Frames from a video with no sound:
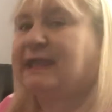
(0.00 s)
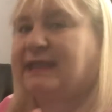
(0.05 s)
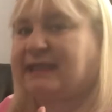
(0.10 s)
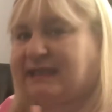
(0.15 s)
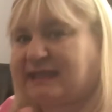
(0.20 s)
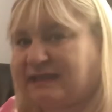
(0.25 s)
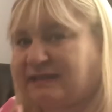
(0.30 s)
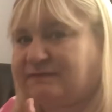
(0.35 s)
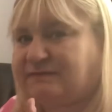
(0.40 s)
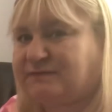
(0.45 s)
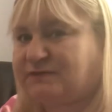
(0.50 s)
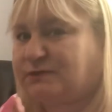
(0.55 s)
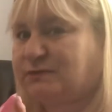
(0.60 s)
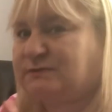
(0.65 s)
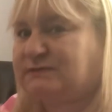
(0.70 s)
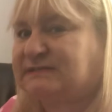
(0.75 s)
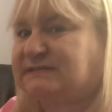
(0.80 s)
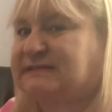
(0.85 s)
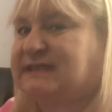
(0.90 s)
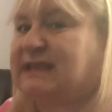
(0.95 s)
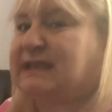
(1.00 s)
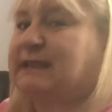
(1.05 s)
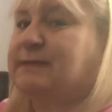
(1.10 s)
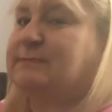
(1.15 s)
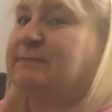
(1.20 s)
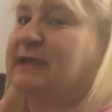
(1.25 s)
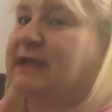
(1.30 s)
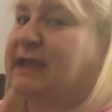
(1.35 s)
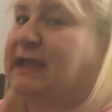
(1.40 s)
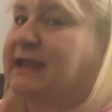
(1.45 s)
If you see
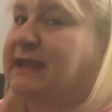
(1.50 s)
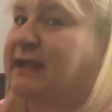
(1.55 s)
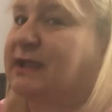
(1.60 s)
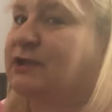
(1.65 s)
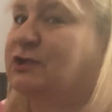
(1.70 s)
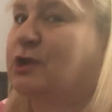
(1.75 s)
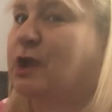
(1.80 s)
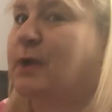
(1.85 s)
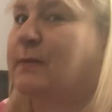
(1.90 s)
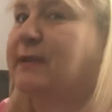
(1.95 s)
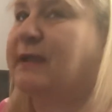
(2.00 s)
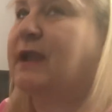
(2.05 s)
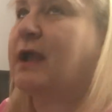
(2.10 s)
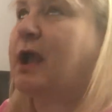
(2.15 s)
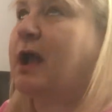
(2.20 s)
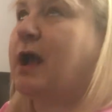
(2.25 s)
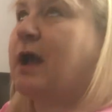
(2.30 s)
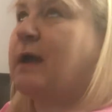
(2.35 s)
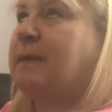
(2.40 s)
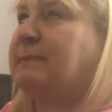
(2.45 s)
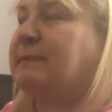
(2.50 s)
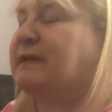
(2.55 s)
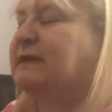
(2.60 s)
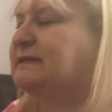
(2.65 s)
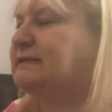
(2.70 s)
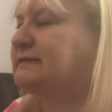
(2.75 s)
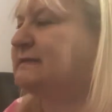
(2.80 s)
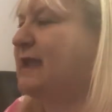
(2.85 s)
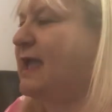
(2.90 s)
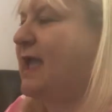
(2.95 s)
me going up
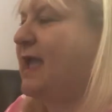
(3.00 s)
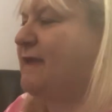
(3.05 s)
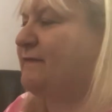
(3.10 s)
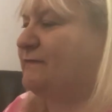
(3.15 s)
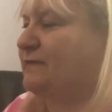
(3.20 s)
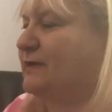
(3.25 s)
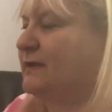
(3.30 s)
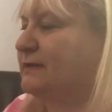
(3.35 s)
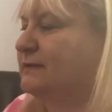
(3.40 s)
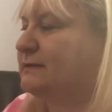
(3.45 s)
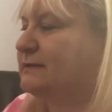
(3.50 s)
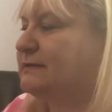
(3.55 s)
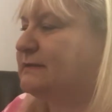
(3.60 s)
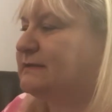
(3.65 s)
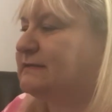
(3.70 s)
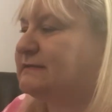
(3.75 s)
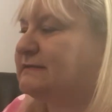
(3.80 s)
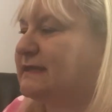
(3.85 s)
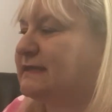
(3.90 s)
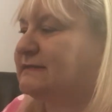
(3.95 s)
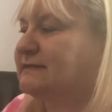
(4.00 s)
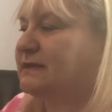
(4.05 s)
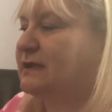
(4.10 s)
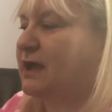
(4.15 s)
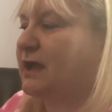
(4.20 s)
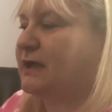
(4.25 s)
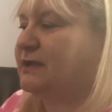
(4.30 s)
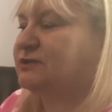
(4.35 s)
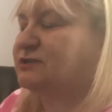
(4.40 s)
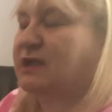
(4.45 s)
into heaven," said
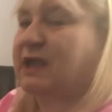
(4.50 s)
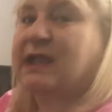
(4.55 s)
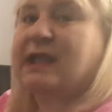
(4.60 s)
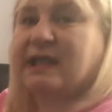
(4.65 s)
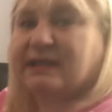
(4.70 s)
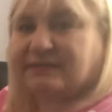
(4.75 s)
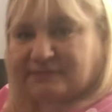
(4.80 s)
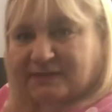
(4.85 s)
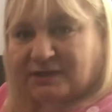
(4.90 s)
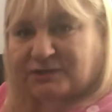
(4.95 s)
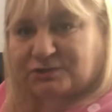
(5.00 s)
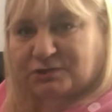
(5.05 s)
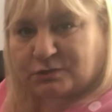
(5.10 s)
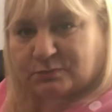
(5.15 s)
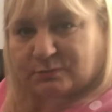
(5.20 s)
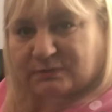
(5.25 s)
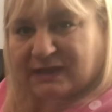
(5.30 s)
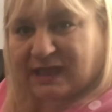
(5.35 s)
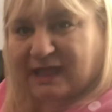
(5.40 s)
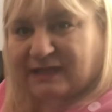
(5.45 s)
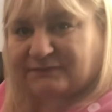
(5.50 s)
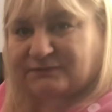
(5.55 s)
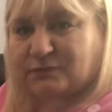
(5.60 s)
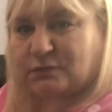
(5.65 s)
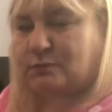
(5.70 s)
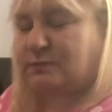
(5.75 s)
Elijah, "then you will have your